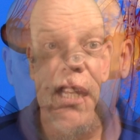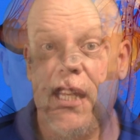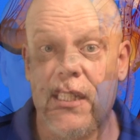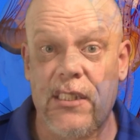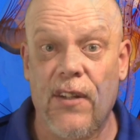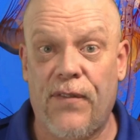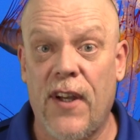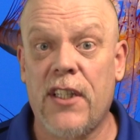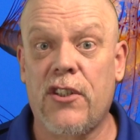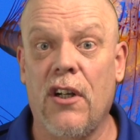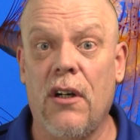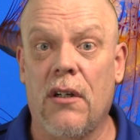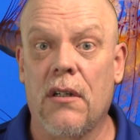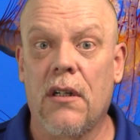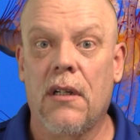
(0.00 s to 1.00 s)
It's
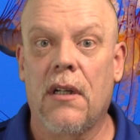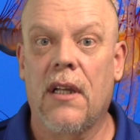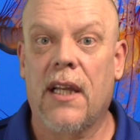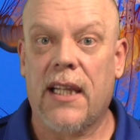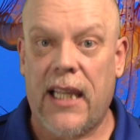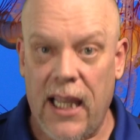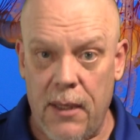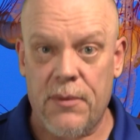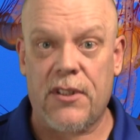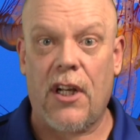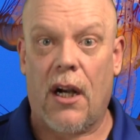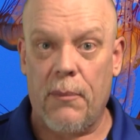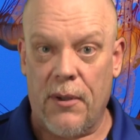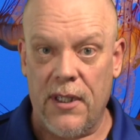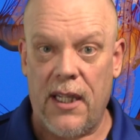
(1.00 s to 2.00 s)
official.
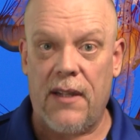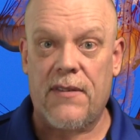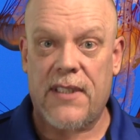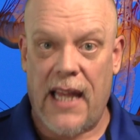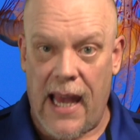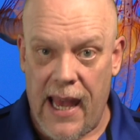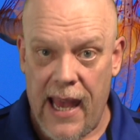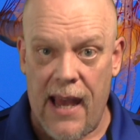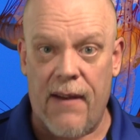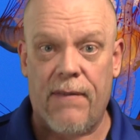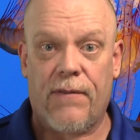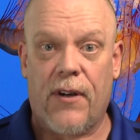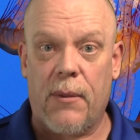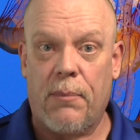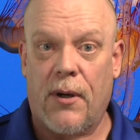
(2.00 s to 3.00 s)
Keemstar believes that
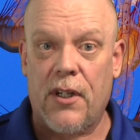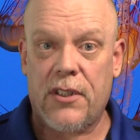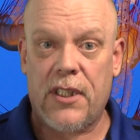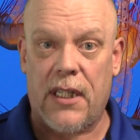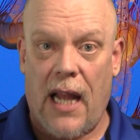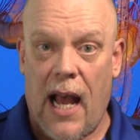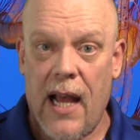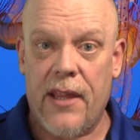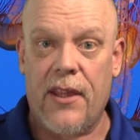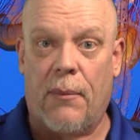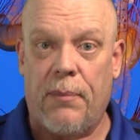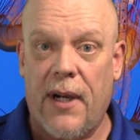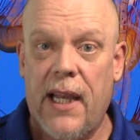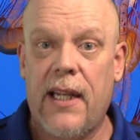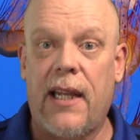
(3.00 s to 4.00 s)
every person on the
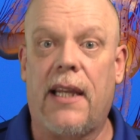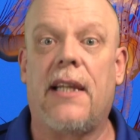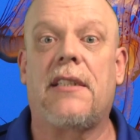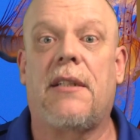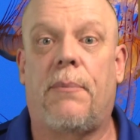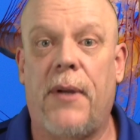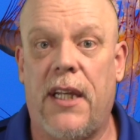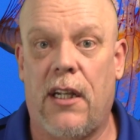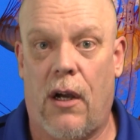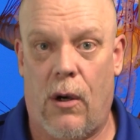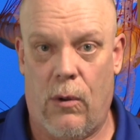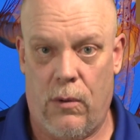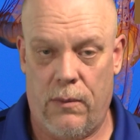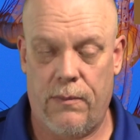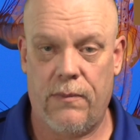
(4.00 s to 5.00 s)
planet is a
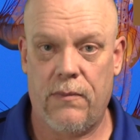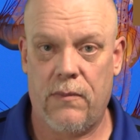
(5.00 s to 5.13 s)
pedo.